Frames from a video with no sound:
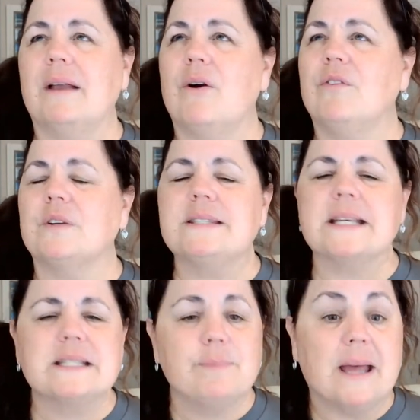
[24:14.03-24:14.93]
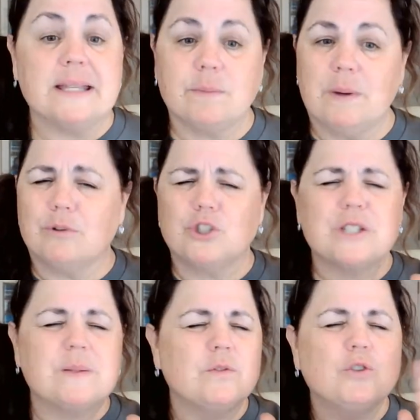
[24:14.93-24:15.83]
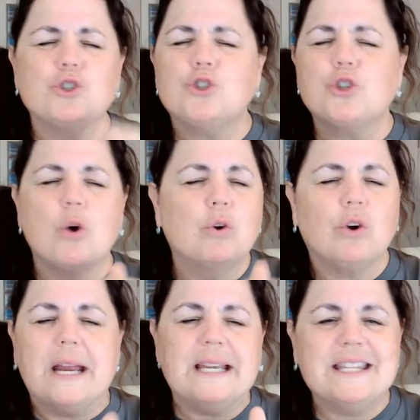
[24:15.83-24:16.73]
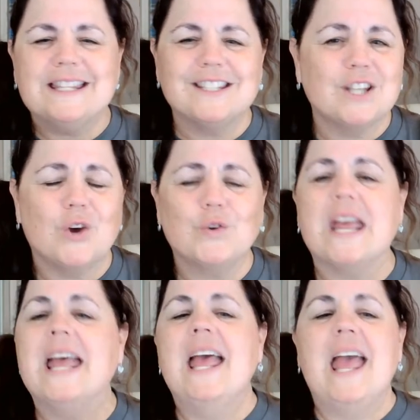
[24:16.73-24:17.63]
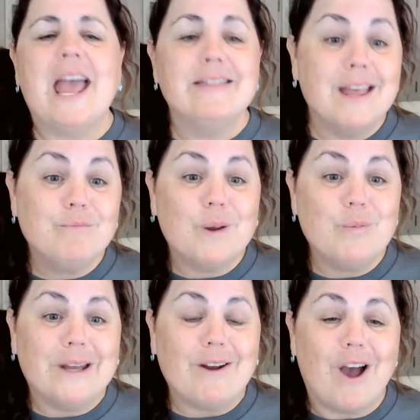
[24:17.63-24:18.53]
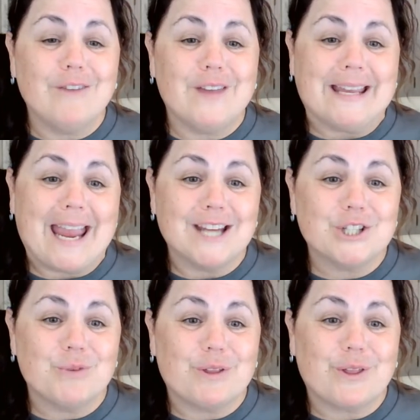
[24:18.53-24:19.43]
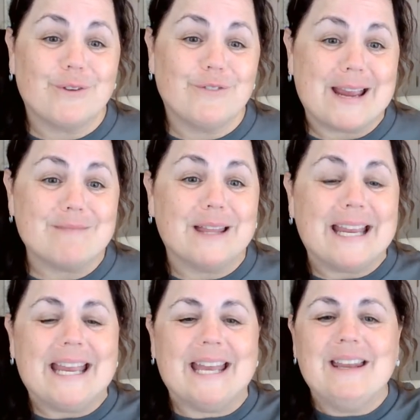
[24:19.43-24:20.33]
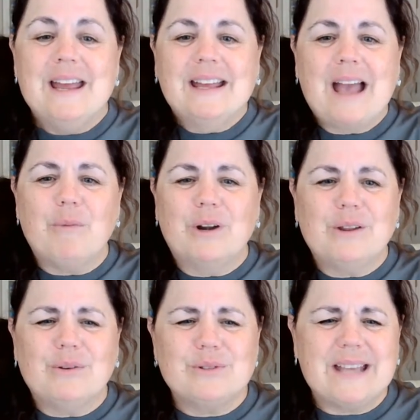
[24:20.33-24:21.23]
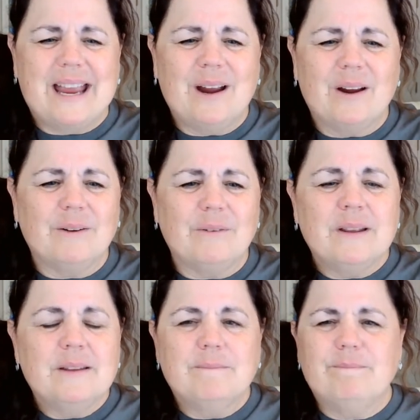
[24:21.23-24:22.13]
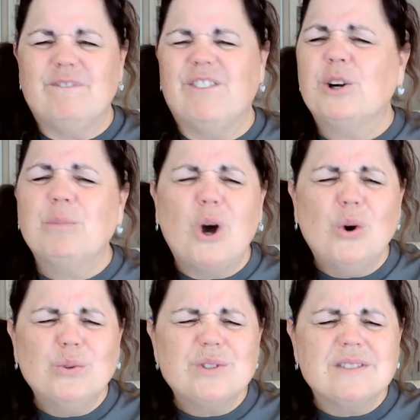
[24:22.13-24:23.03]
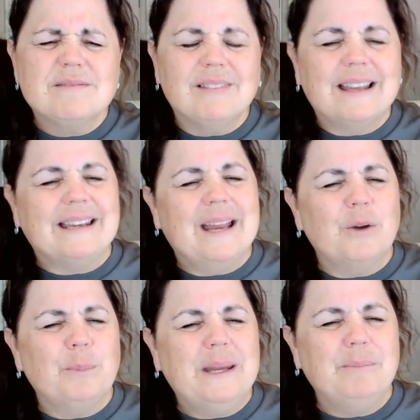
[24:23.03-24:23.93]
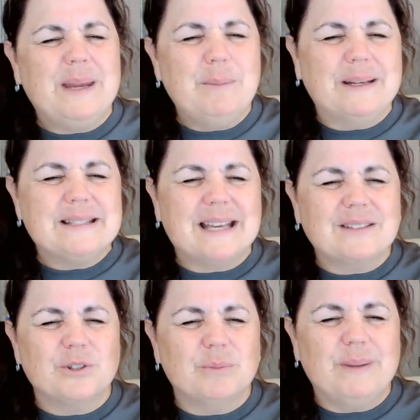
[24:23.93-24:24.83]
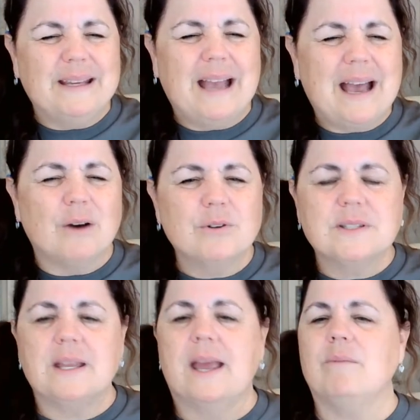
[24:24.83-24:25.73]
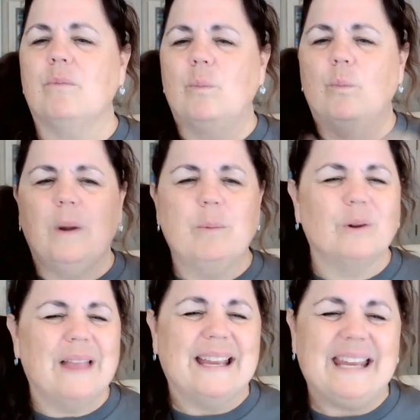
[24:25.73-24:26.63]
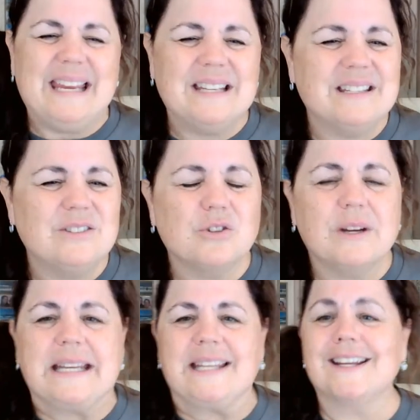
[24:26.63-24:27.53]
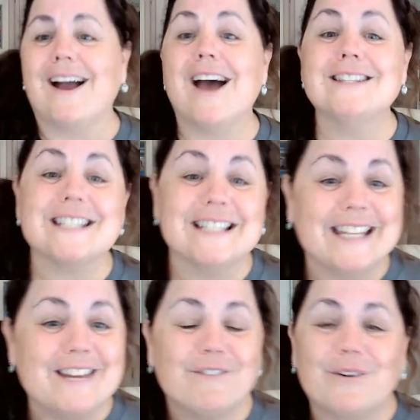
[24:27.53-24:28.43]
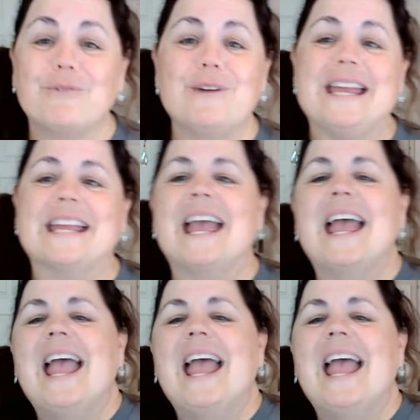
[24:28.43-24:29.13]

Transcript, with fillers: like over 6 months, we were just so great and in the zone. And then we went on vacation with our family and got one of those air verbos, like an Airbnb, but it's extra big house. And we were like eating and drinking constantly for a week.